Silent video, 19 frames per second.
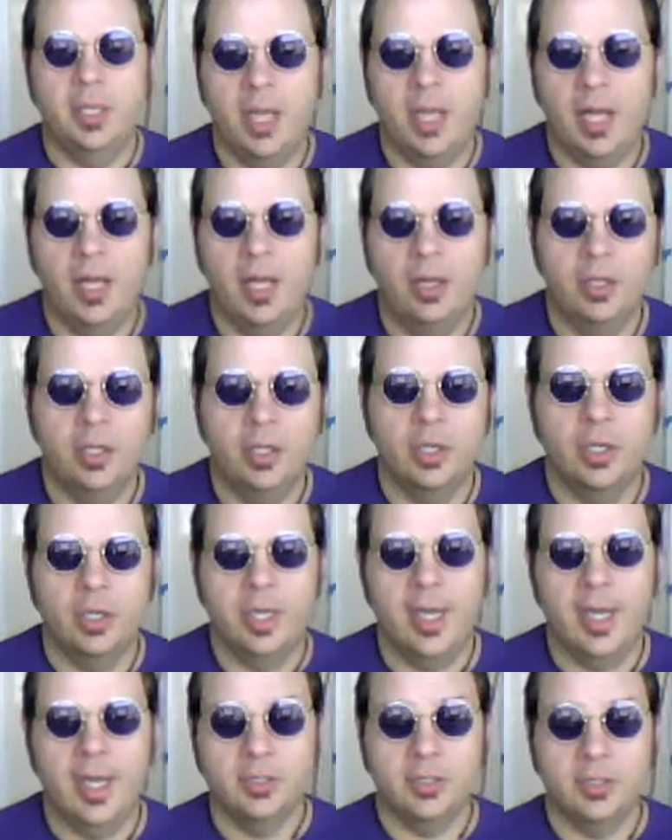Kyle
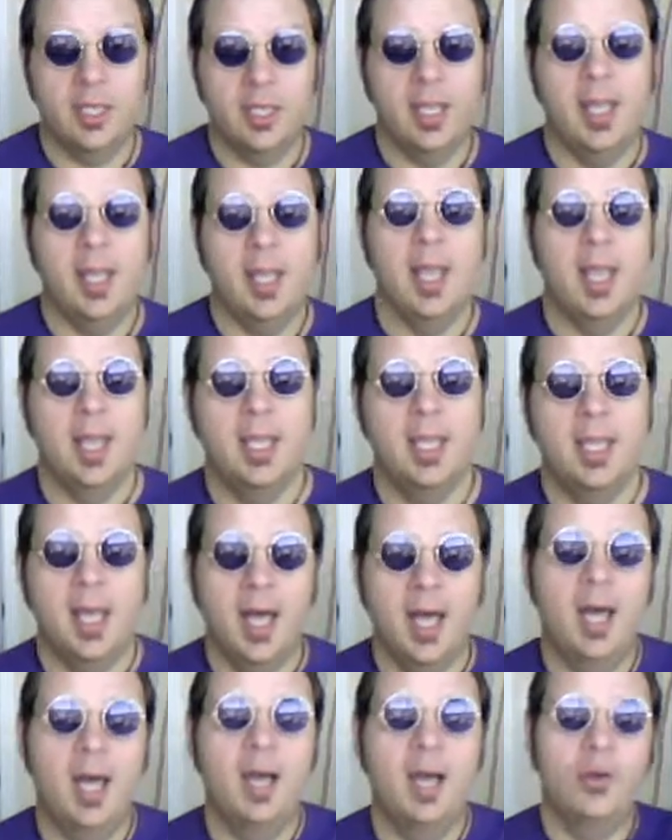Gronkowski.
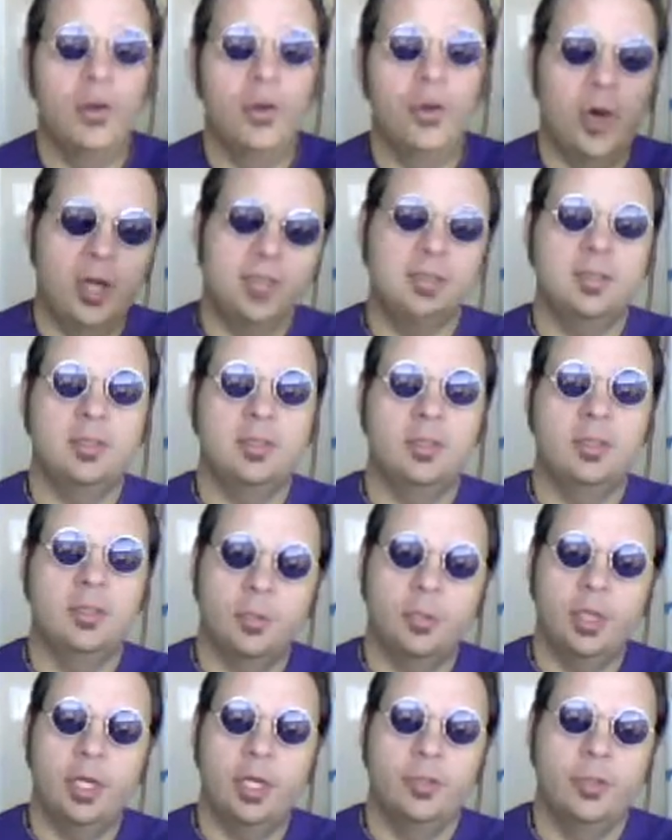Yeah, Gronk's a little
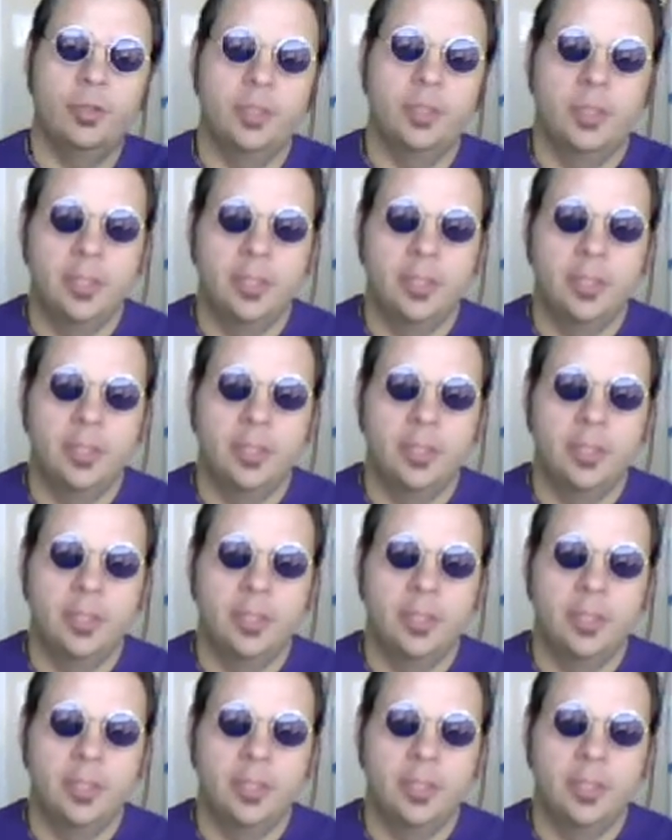bro.